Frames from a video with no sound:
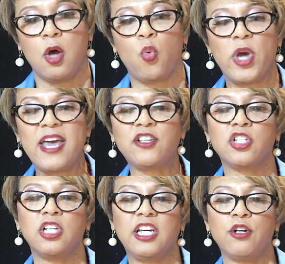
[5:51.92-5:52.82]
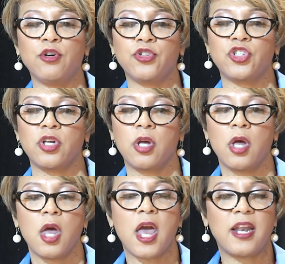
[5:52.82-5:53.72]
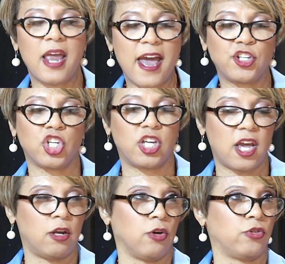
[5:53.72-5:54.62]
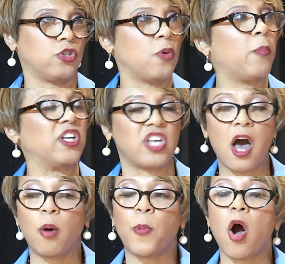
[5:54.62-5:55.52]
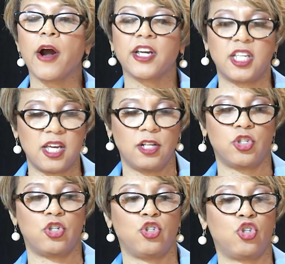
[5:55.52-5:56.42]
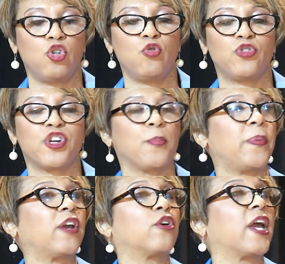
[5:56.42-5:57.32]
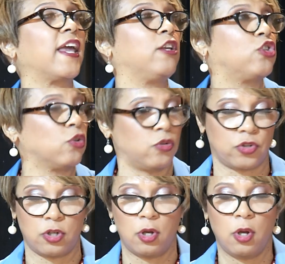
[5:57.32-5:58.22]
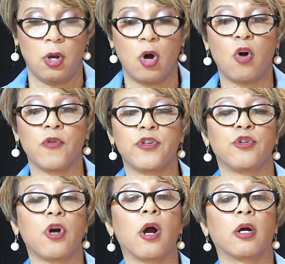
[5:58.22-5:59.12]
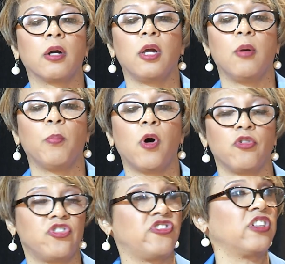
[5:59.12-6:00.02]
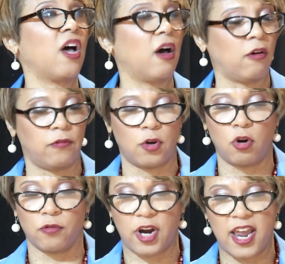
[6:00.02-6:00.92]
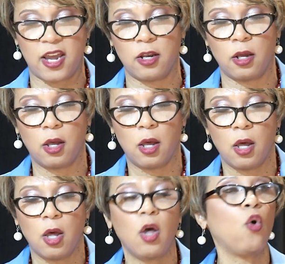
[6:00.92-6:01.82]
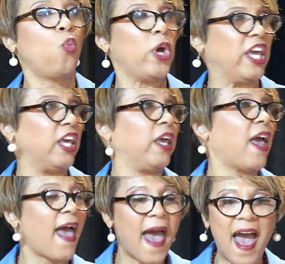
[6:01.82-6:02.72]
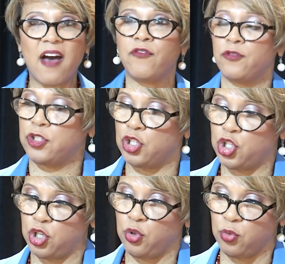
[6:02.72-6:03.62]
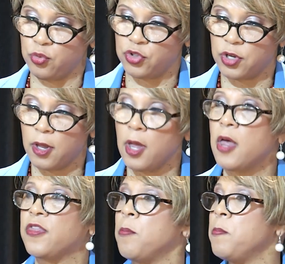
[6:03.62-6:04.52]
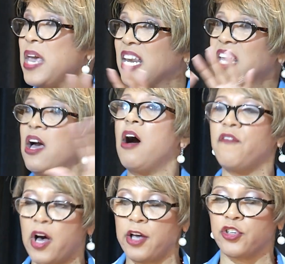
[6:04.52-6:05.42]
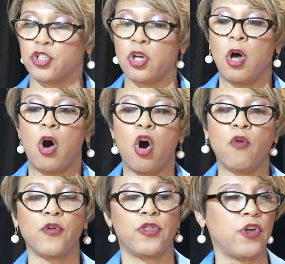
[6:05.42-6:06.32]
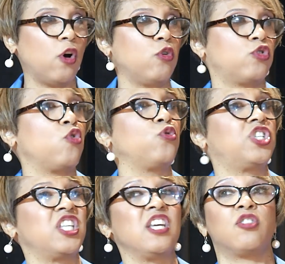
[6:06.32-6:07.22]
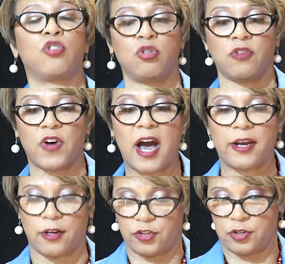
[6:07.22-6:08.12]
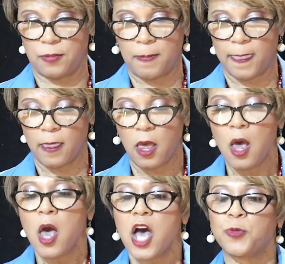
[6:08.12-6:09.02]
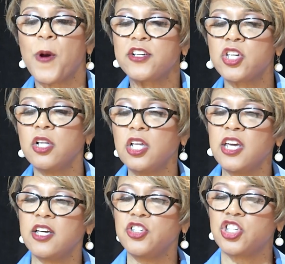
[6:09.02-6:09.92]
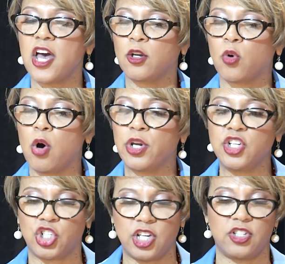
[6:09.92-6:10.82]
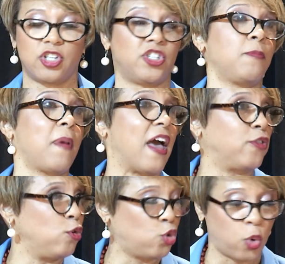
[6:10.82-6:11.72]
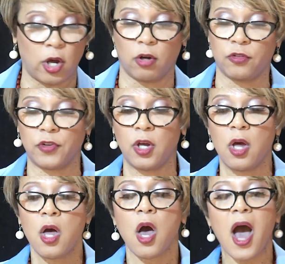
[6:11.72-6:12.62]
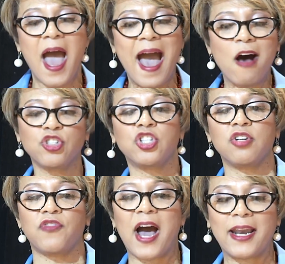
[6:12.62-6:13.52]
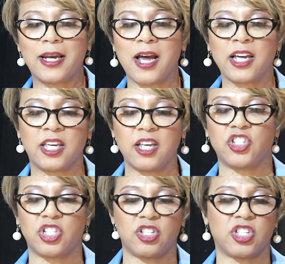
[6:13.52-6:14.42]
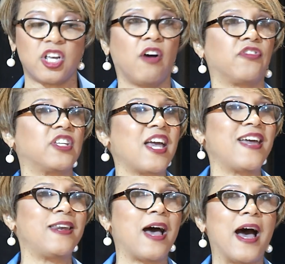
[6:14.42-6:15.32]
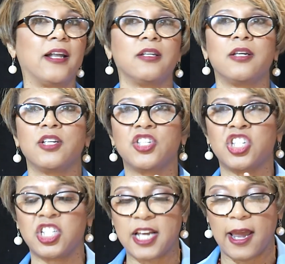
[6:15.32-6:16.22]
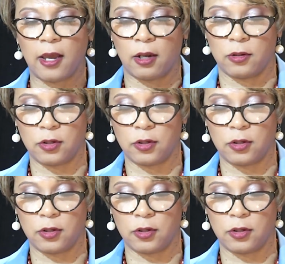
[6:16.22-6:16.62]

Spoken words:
We as leaders and educators must help our kids to choose their better angels over their darker impulses, love over hate. We have to choose the many of us over those who seek to divide us. As President Lincoln said, quoting Jesus in Matthew 12, a house divided against itself cannot stand.